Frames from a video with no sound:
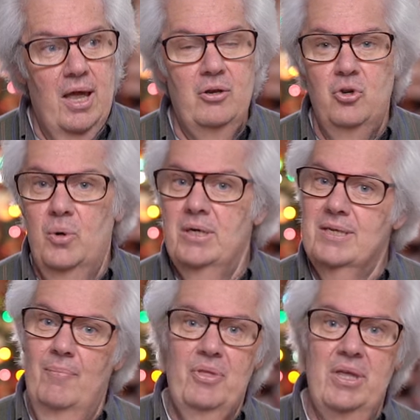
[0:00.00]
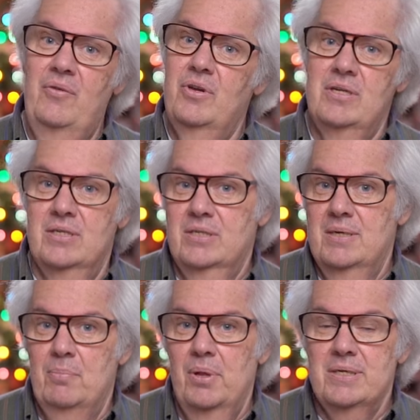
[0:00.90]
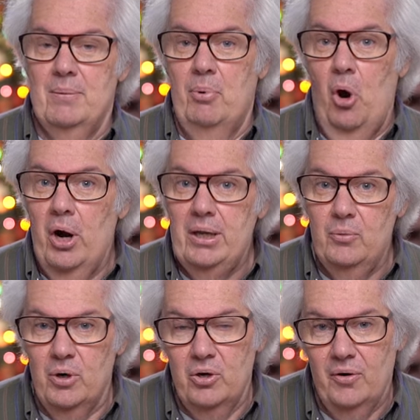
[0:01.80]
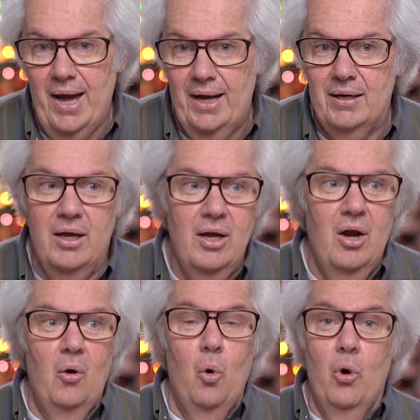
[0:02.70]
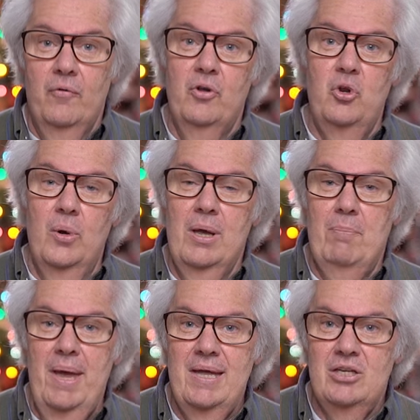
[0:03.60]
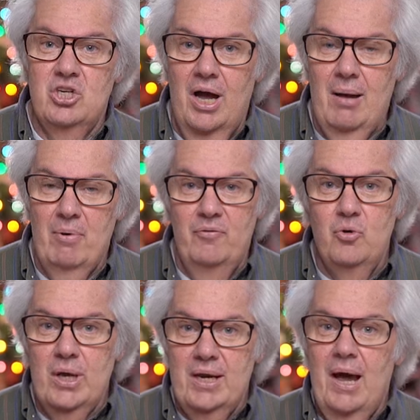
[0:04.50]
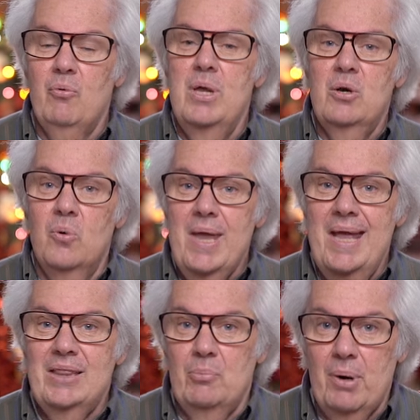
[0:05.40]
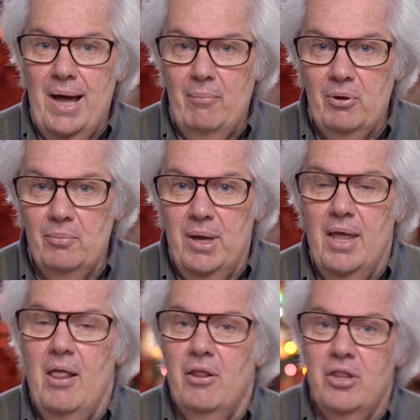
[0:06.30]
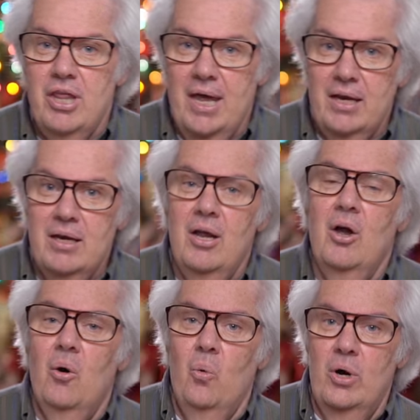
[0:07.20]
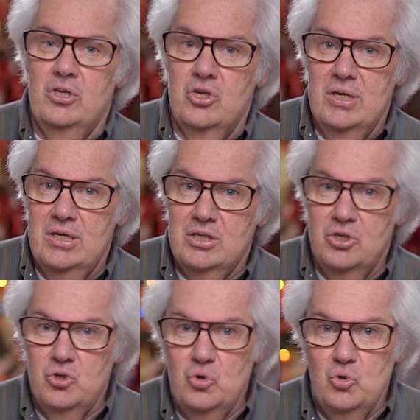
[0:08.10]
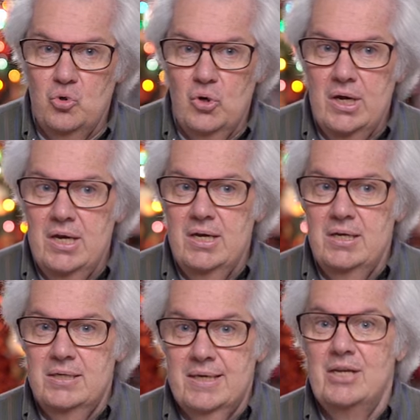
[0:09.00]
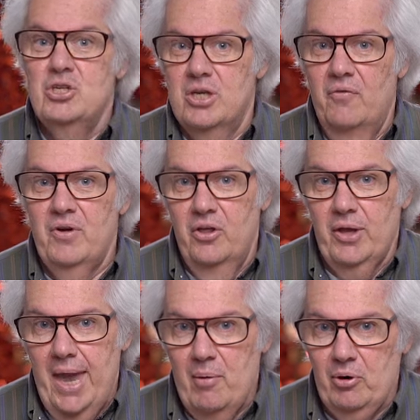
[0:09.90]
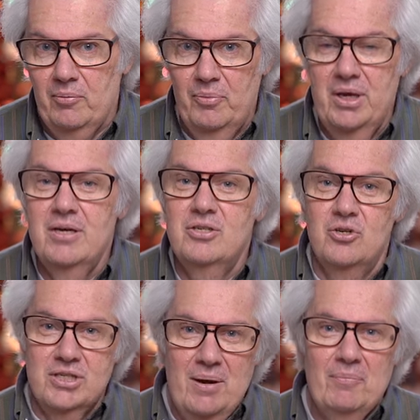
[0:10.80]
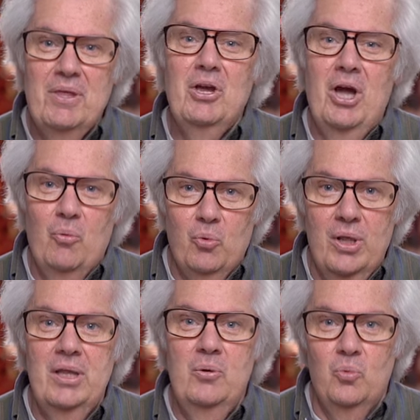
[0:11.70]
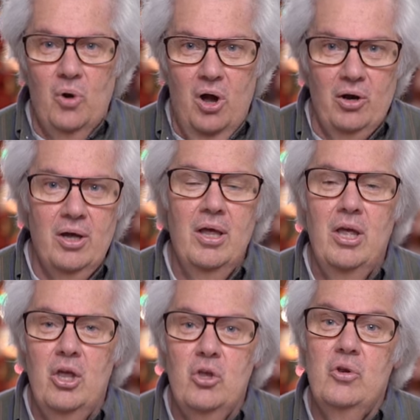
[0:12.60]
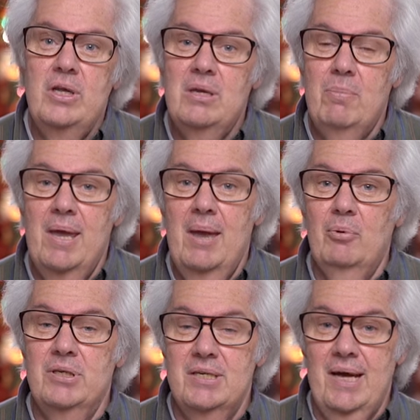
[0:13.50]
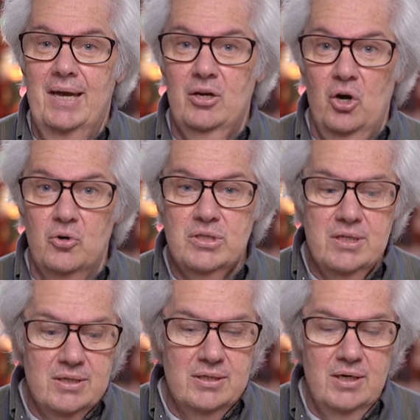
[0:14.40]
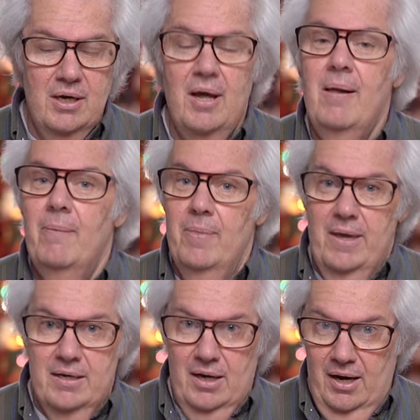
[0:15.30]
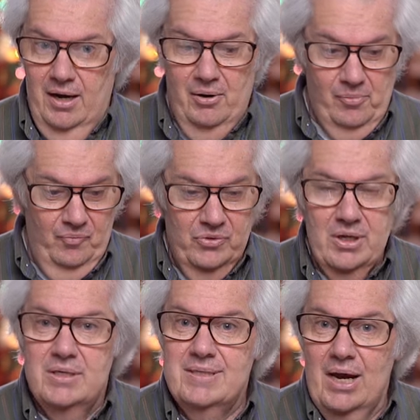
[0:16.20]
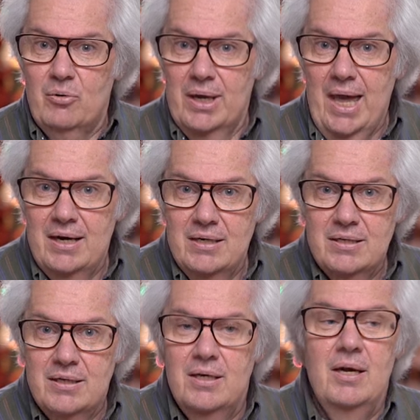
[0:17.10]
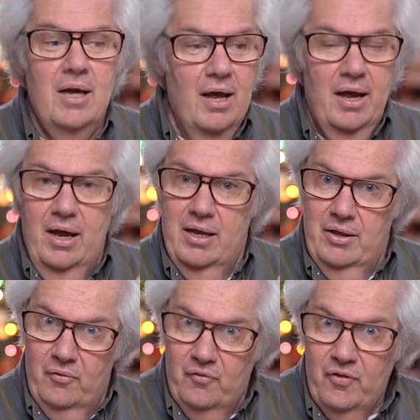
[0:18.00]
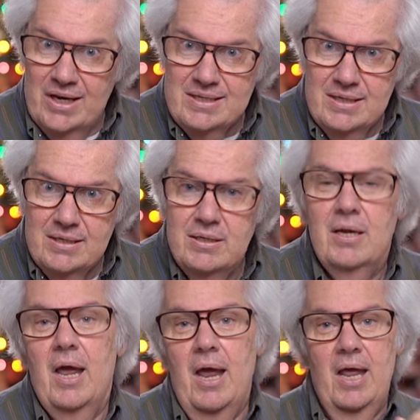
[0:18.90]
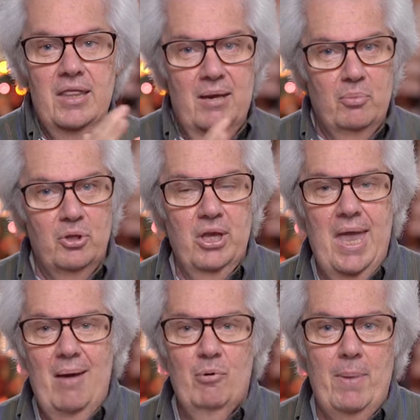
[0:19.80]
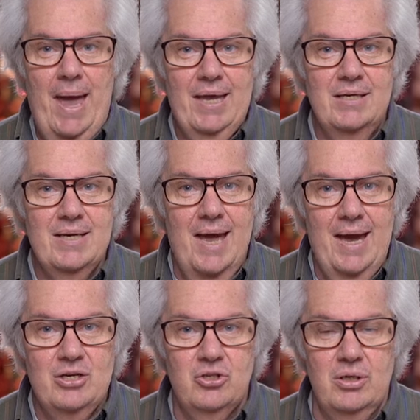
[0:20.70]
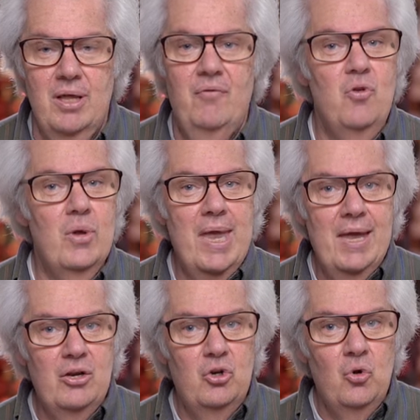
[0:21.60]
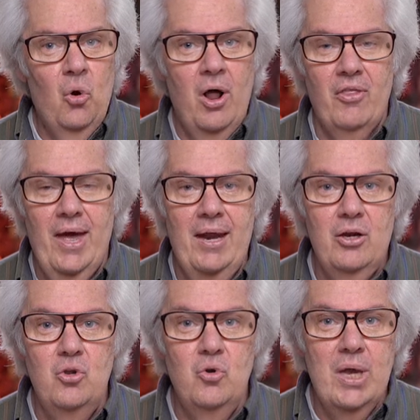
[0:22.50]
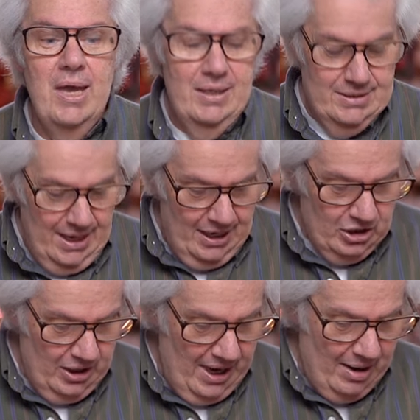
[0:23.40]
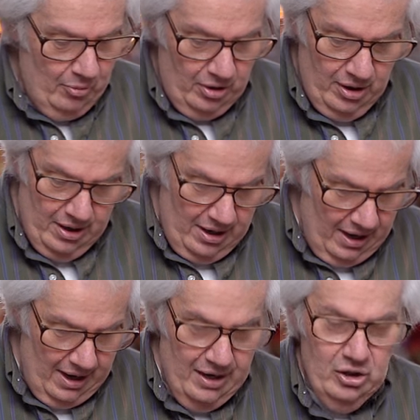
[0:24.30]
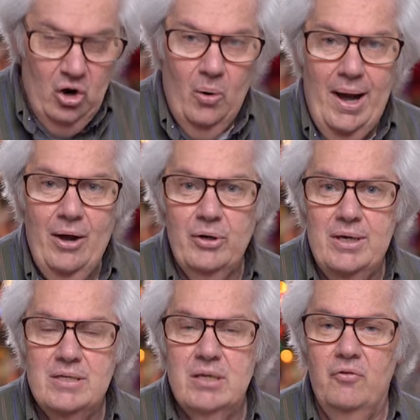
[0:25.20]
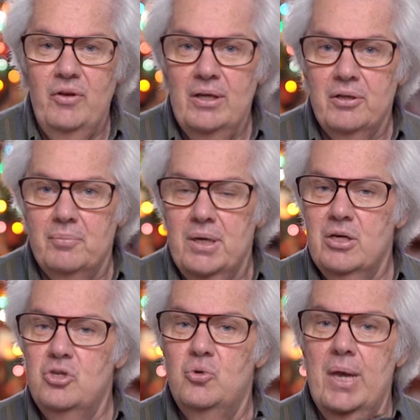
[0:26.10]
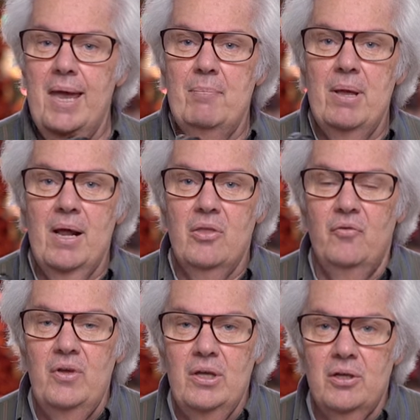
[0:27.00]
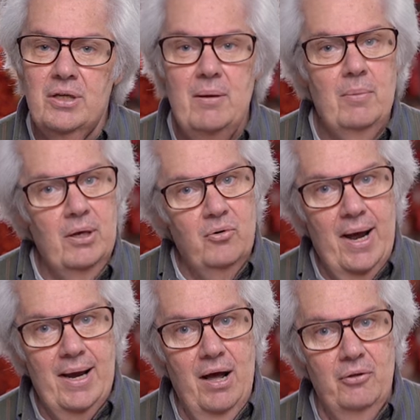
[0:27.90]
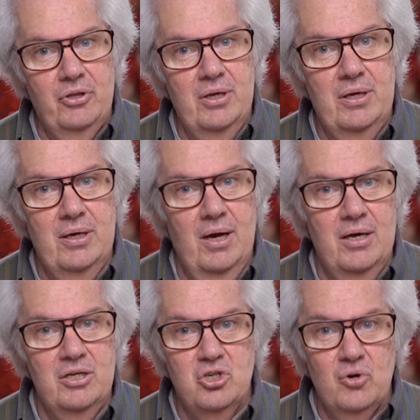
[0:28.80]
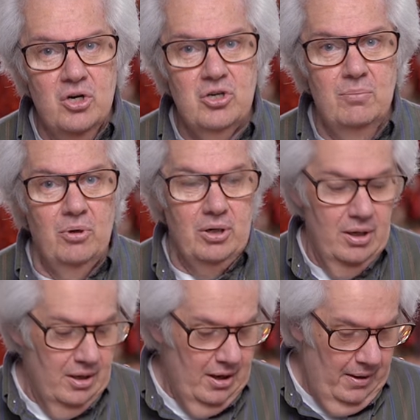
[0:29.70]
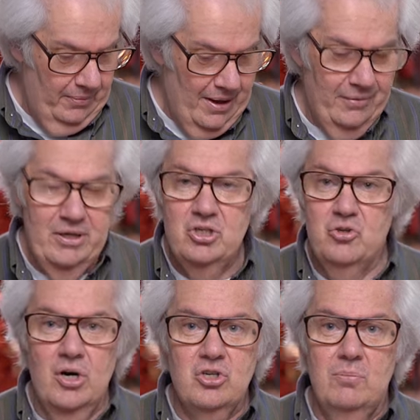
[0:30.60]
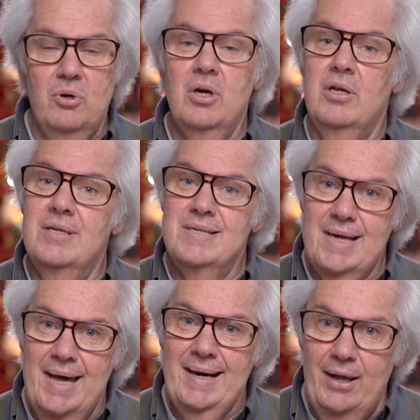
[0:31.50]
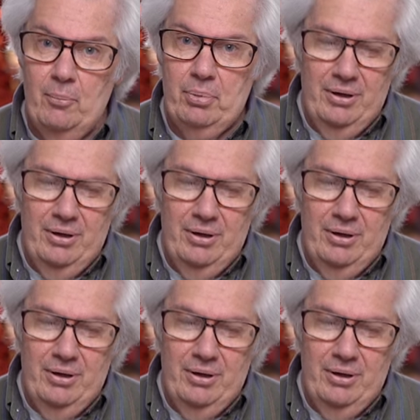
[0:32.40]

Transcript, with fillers: and doing something even as simple as a party where you're at, or if you're doing a paid job, if you cannot recreate the problem, then what you need to do is get yourself another camera because there's something really wrong. You need to be able to diagnose it, uh, segregate it, fix it, and then put the camera back into action. If you can't do all that, you can't take the camera and go out into the field because you can't be on the field and crack out the uh, instruction book. Now, the instruction book does not help,